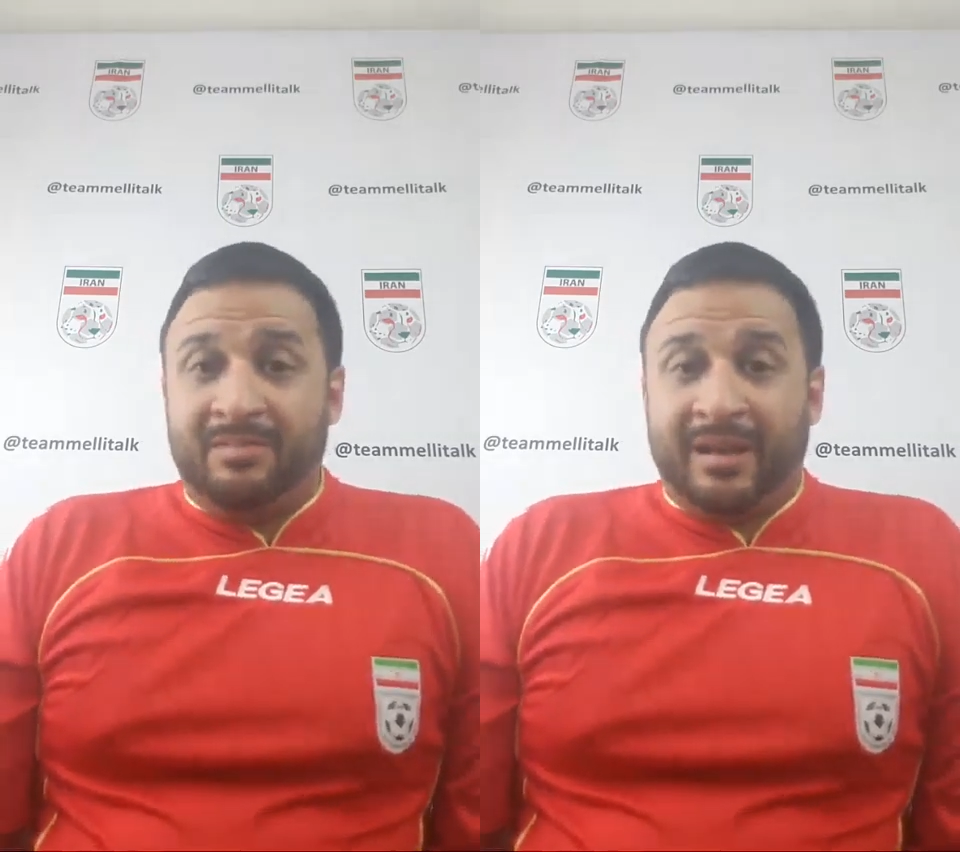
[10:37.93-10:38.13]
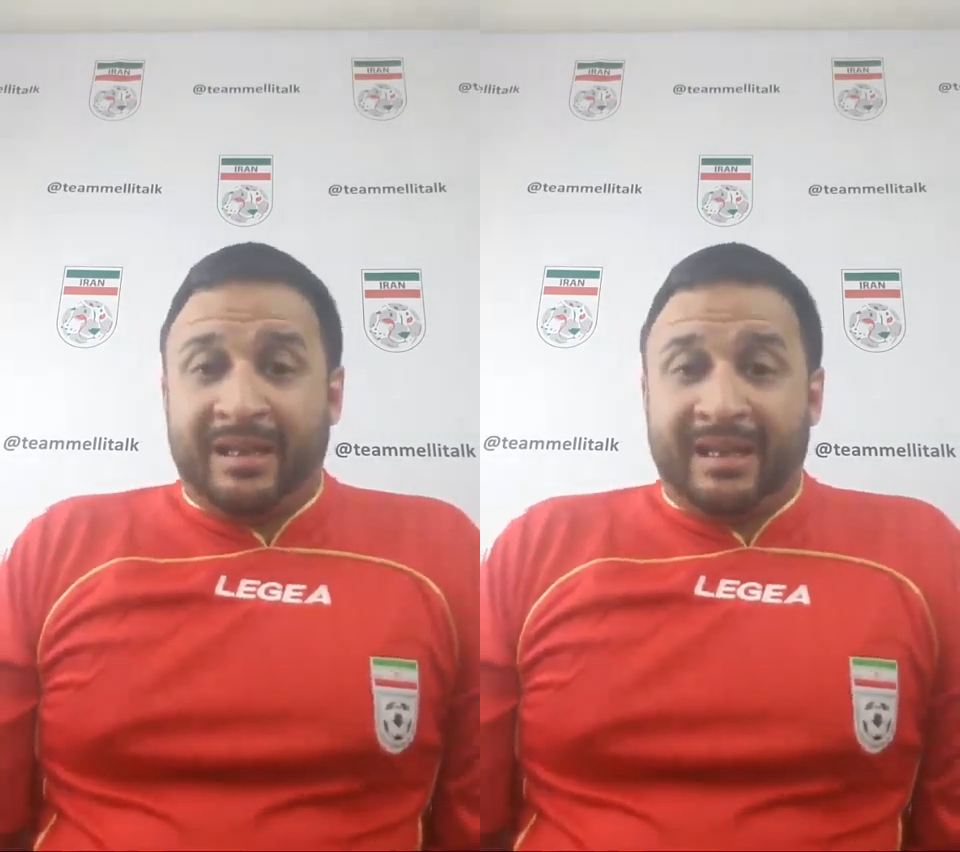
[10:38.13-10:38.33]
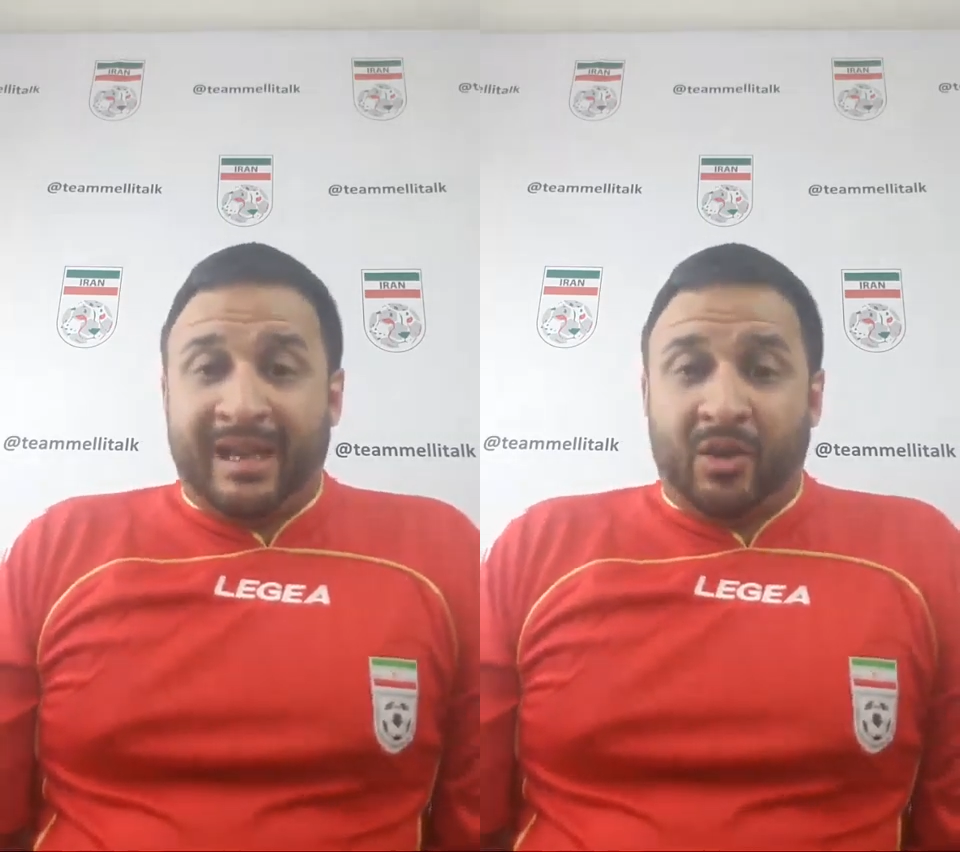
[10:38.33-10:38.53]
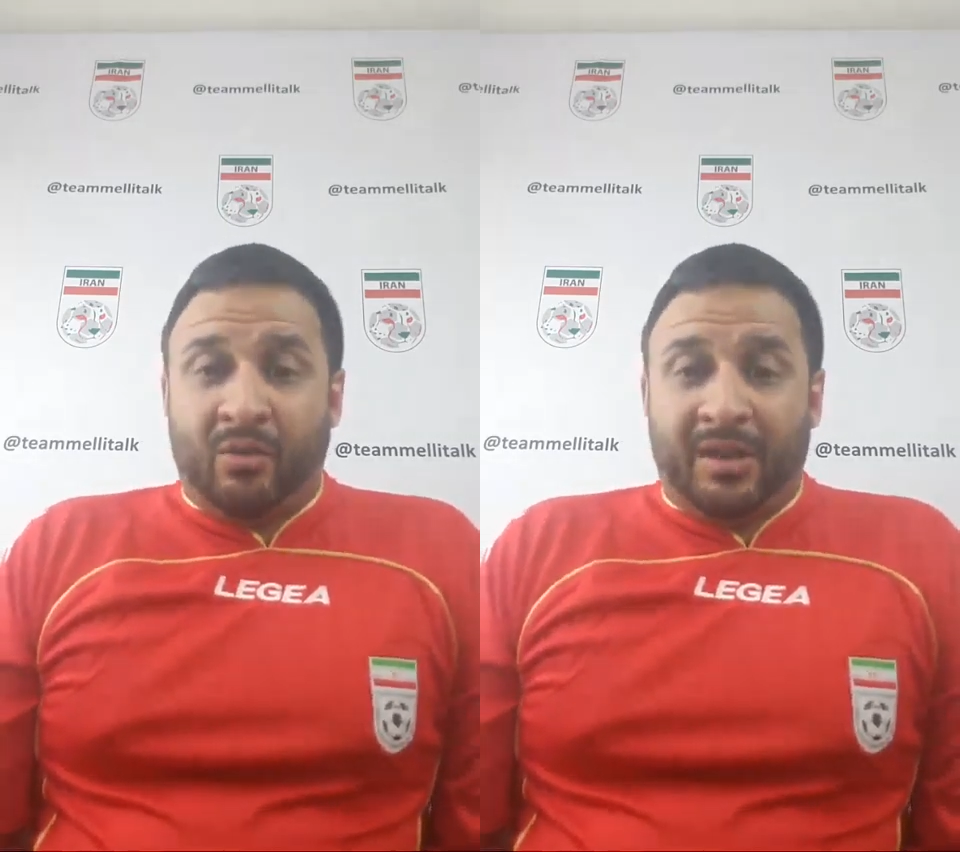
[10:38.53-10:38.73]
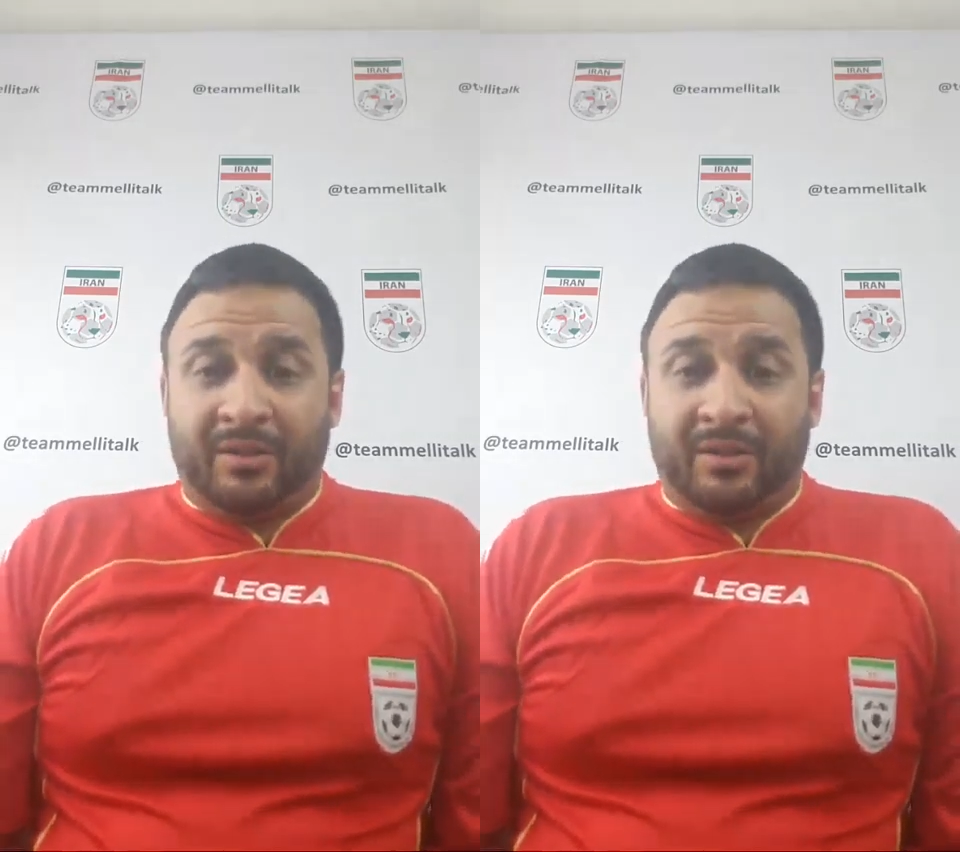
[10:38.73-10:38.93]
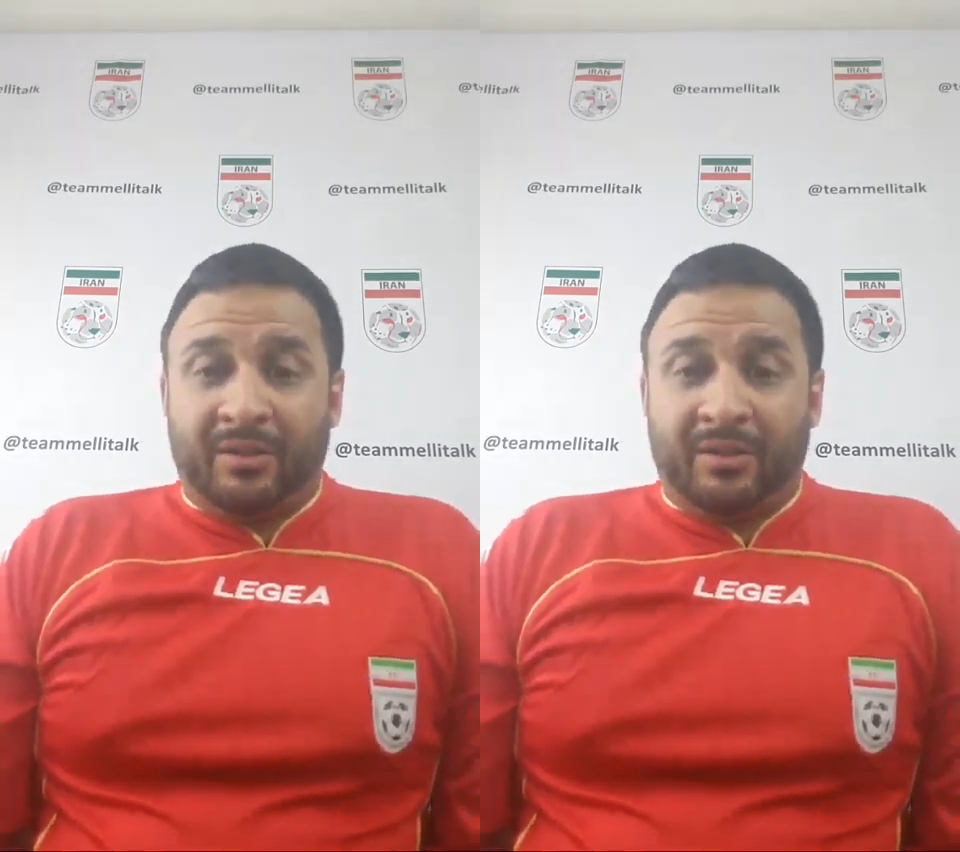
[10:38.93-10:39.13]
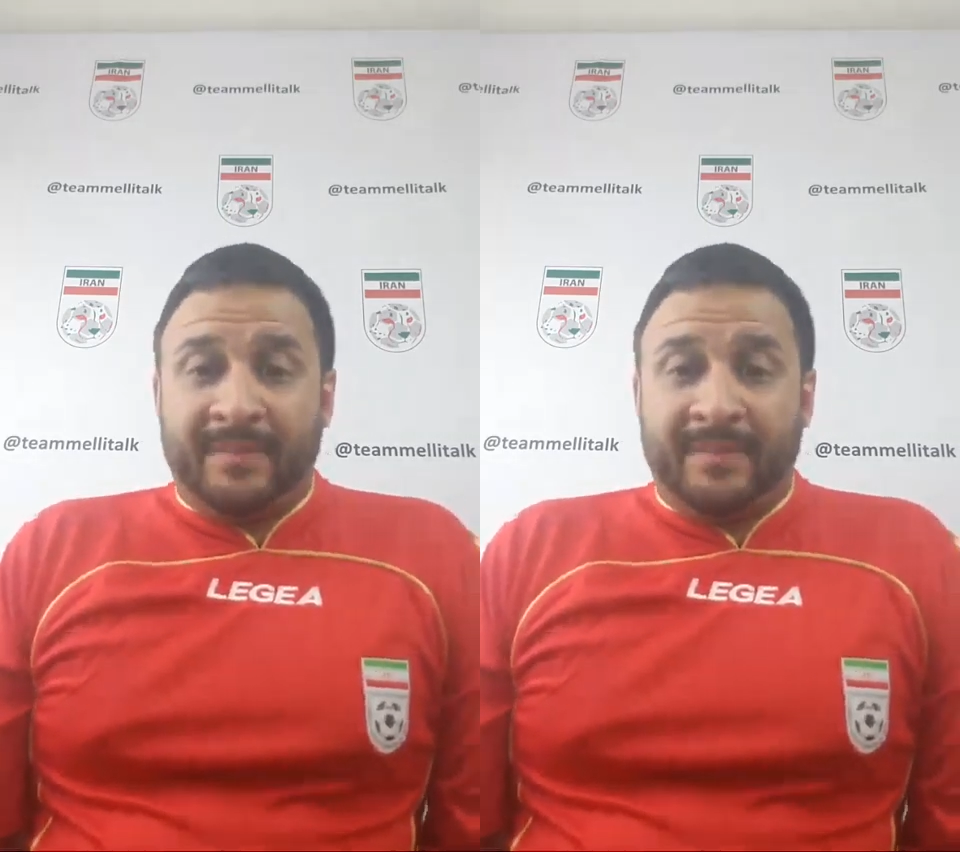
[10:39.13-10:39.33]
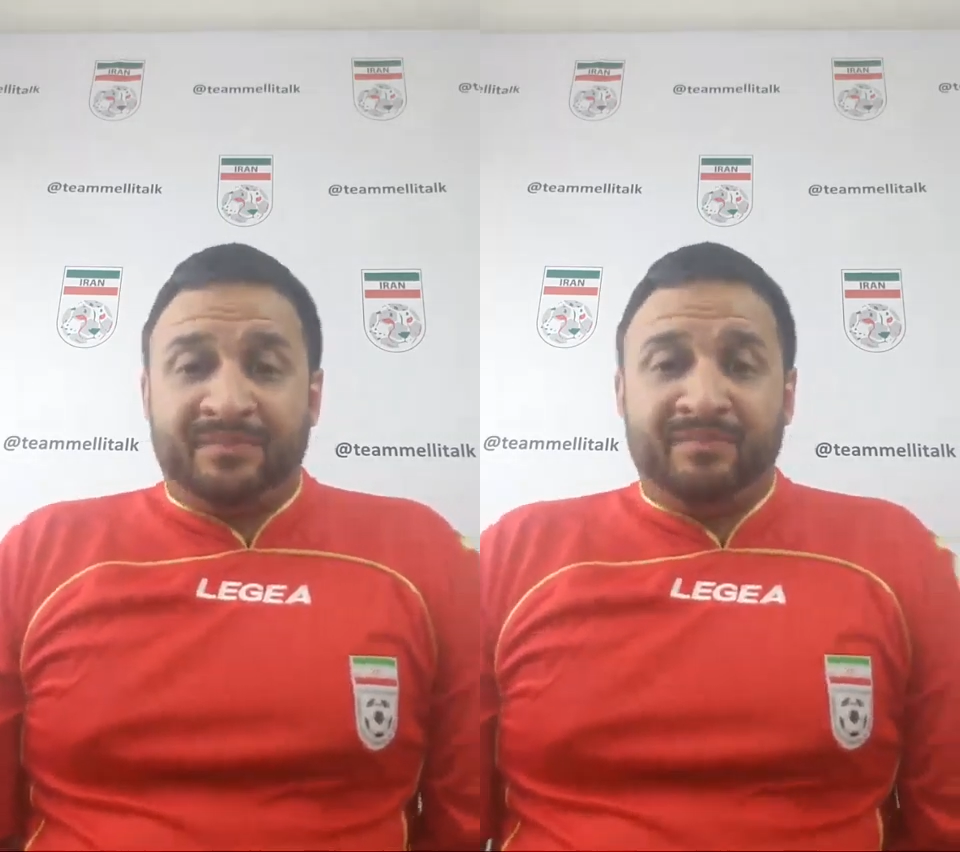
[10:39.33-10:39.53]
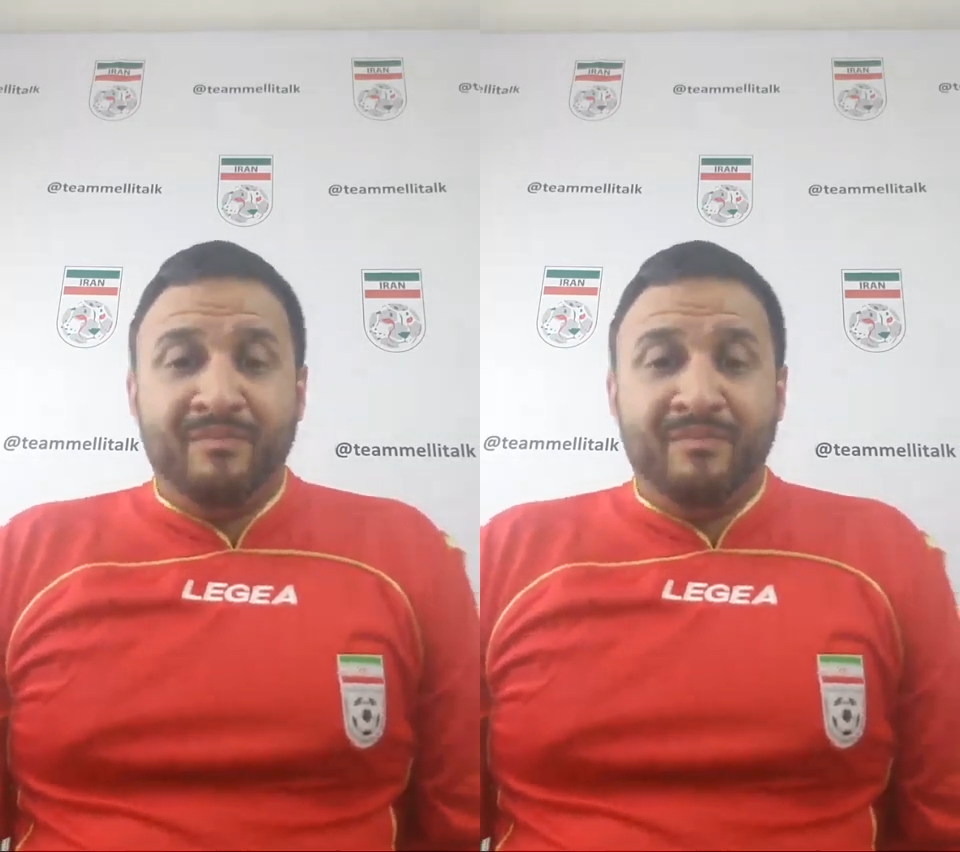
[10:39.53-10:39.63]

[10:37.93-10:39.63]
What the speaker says: but I don't want to really